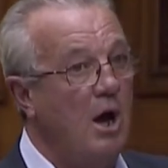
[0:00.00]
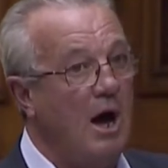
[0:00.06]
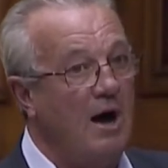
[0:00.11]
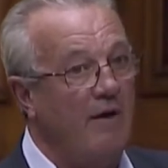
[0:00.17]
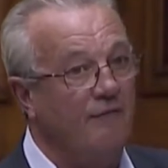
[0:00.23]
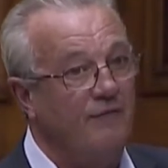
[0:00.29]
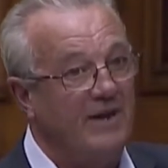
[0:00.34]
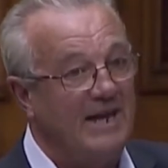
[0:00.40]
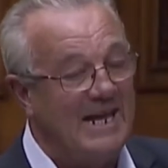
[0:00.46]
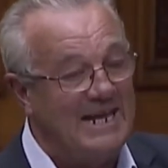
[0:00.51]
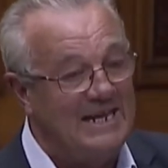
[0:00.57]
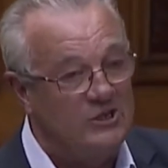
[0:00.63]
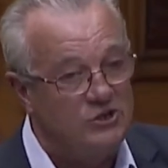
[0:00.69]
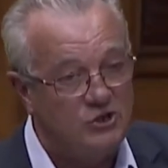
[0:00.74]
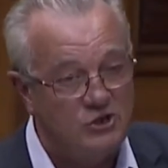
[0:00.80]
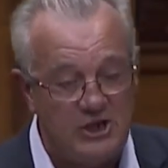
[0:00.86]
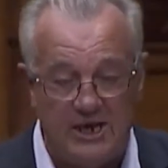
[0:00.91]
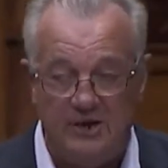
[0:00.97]
of
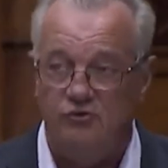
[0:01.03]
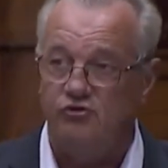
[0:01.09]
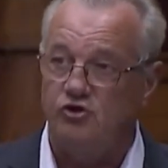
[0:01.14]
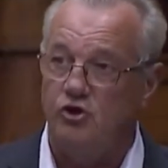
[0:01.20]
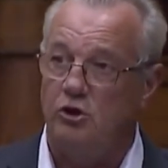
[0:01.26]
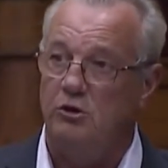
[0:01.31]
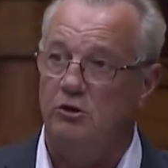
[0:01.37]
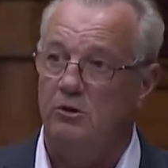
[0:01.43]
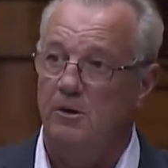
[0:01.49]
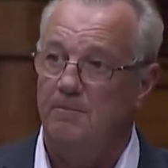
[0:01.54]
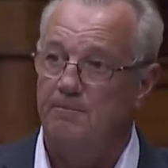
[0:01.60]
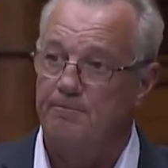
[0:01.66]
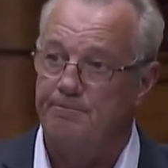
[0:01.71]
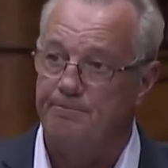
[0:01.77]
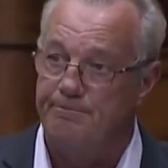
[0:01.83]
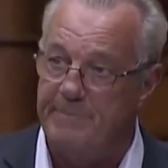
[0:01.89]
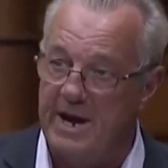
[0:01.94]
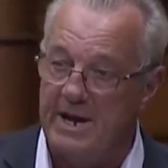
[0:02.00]
essential
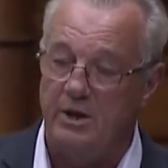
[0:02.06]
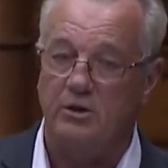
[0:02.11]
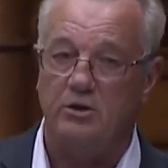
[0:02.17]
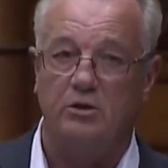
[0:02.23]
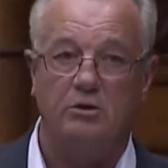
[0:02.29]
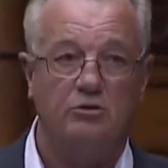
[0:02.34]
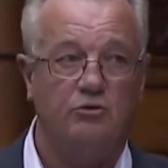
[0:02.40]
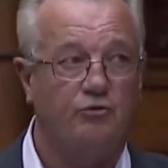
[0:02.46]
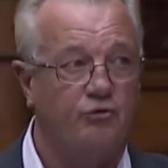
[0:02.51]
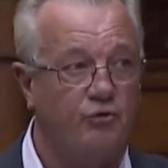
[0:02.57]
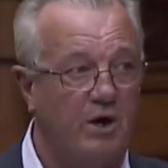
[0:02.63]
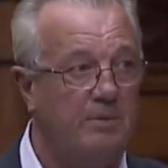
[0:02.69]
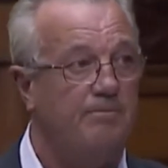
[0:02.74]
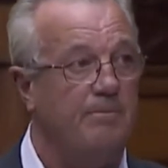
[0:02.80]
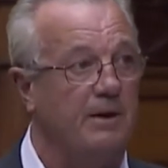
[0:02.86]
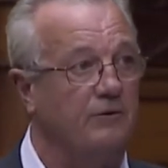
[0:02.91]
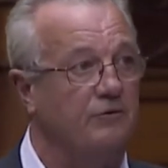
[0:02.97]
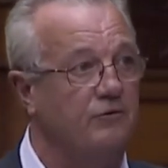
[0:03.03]
medical
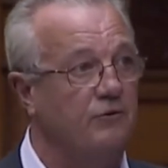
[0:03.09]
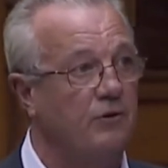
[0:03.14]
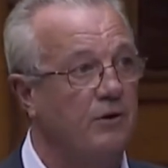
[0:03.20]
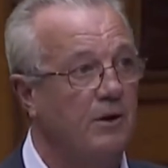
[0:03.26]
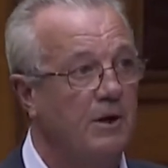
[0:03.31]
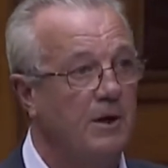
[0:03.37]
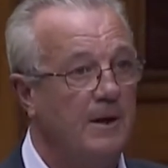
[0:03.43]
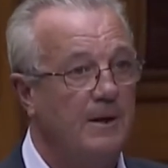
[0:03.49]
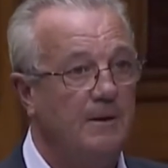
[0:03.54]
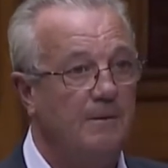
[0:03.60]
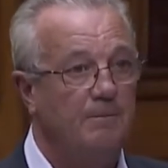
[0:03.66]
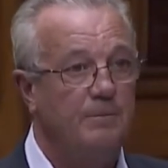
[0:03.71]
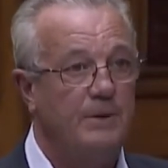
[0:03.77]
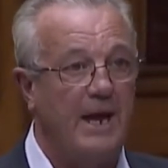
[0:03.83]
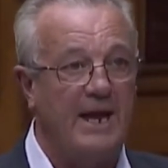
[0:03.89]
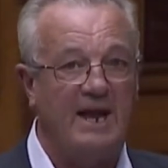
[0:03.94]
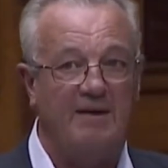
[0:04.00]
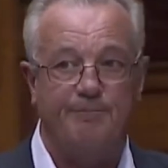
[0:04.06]
treatments
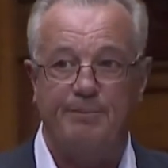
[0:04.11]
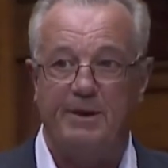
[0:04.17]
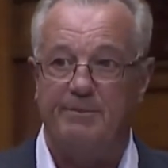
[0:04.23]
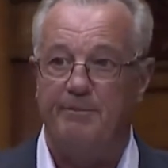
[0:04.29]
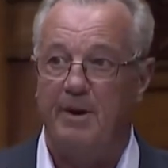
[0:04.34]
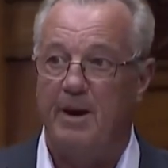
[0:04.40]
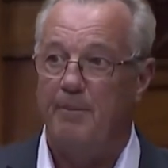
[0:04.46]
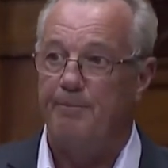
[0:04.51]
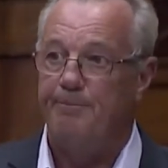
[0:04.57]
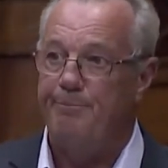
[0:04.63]
that have been